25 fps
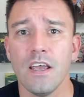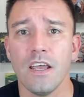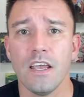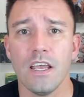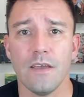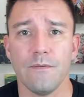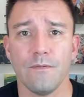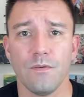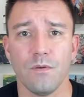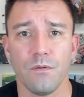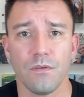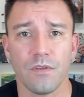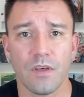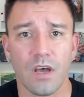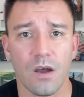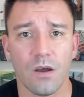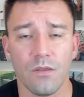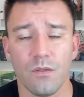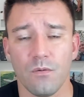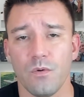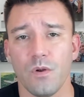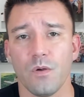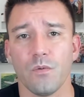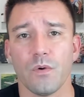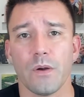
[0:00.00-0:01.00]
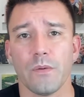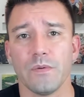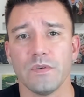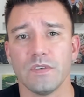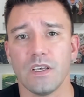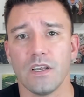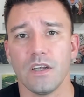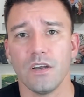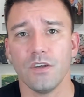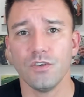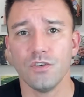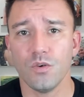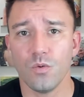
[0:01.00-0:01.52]
if you thought that we
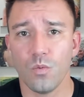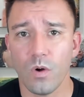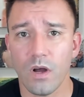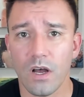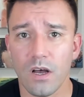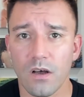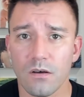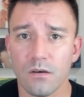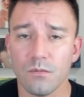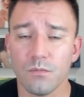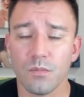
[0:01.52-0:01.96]
represented you well,